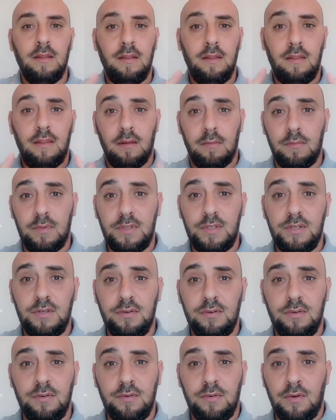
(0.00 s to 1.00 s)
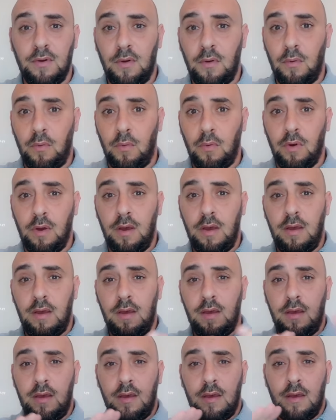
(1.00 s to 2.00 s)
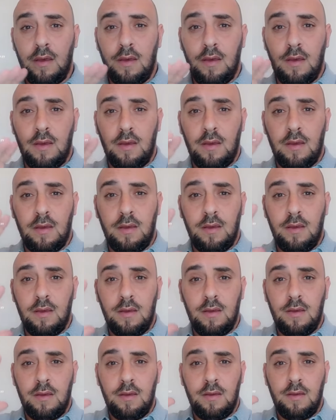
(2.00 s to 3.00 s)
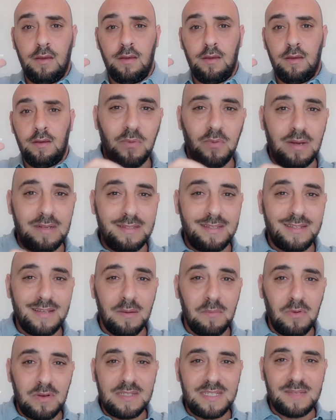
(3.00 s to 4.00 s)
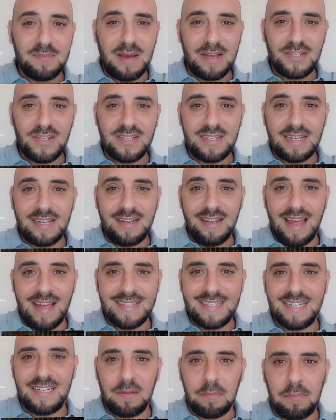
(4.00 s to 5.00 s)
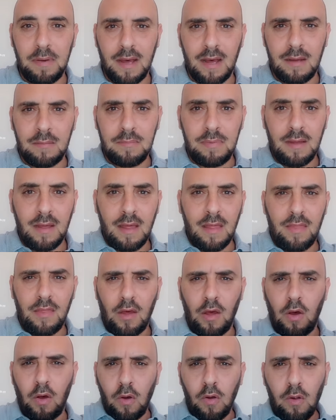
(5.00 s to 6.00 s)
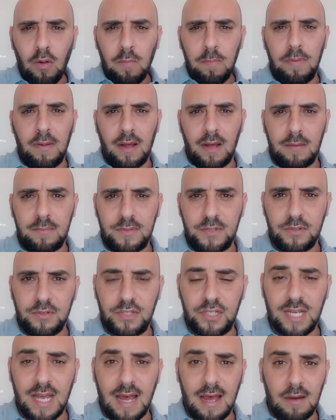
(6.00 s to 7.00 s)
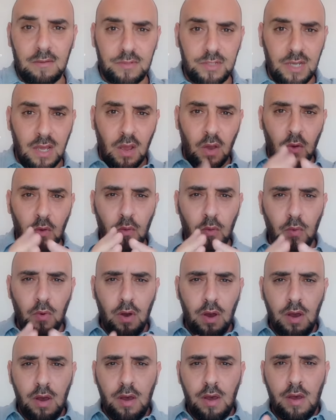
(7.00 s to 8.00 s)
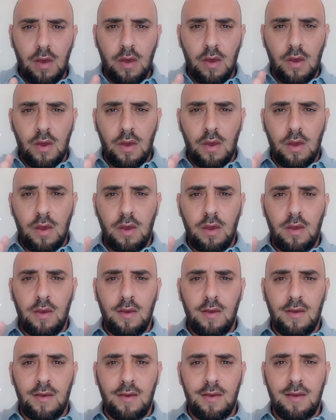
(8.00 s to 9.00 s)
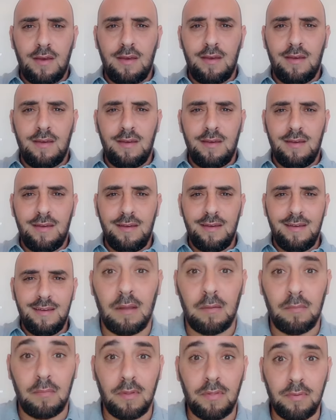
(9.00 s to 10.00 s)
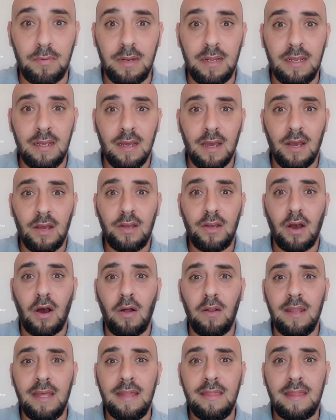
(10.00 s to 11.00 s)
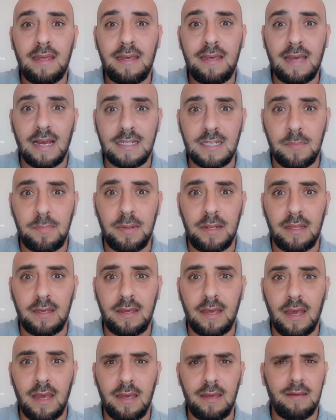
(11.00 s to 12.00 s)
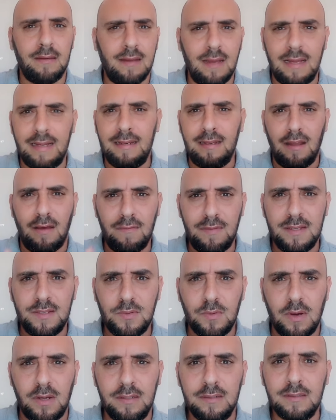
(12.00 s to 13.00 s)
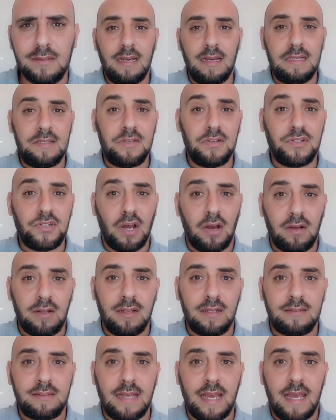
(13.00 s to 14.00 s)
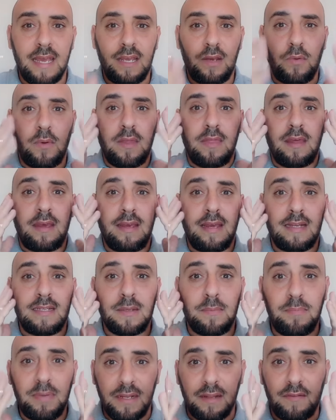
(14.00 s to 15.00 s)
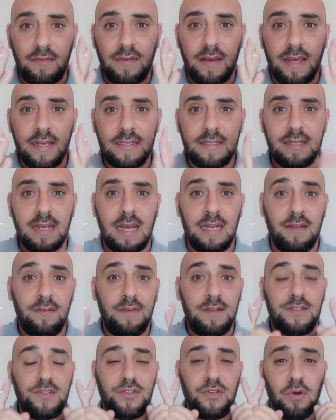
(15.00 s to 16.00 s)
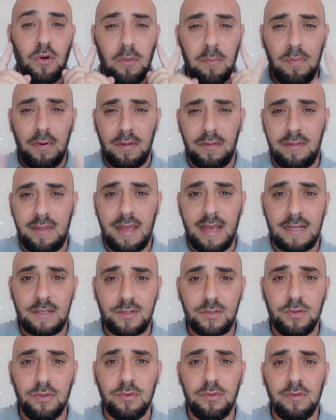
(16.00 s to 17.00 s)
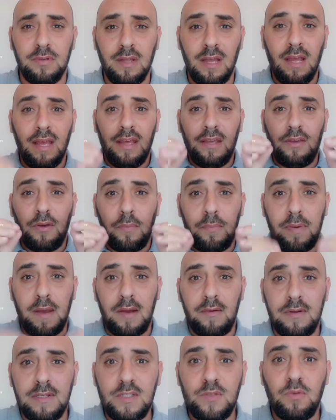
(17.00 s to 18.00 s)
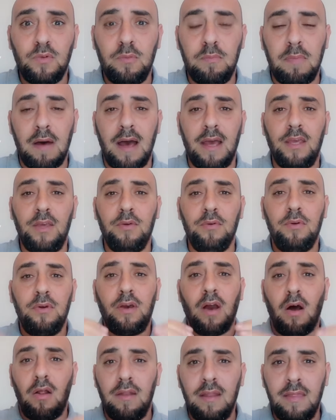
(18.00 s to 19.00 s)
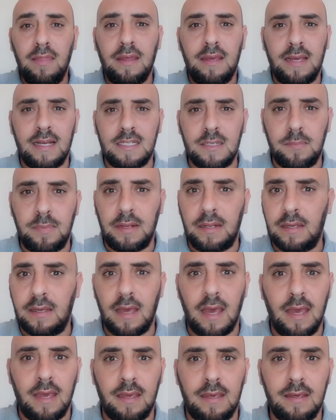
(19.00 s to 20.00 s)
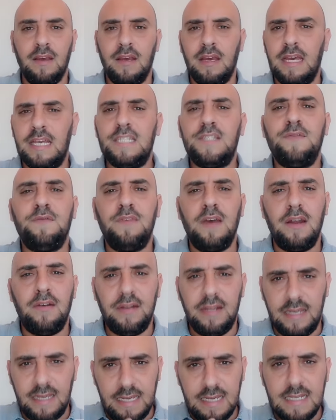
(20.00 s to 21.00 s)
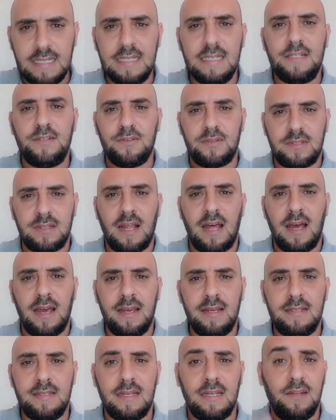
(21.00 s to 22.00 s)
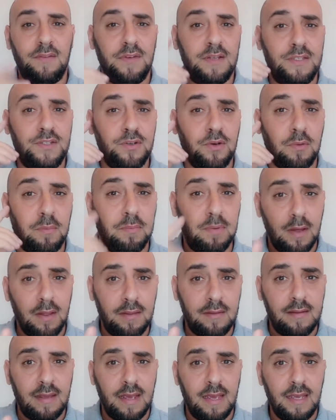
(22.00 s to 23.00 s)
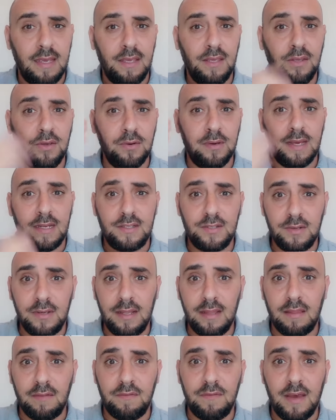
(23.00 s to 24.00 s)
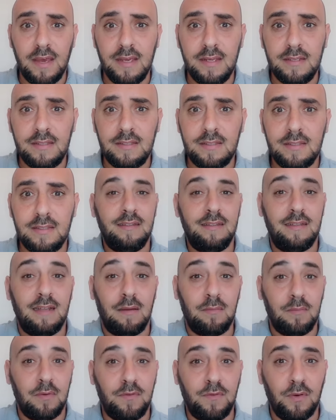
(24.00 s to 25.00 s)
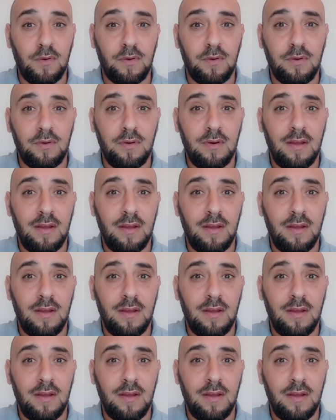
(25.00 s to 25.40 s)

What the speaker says: Number 2, way. When someone smashes a glass in a pub, the whole pub should shout, "Way." Number 3, calling the caterpillar cake. I love this one. It's a chocolate cake with a caterpillar face, and if it's your birthday at school, your parents would buy you Colin the caterpillar cake. It's very easy to slice, and if it's your birthday, you get to eat the face. Number 4,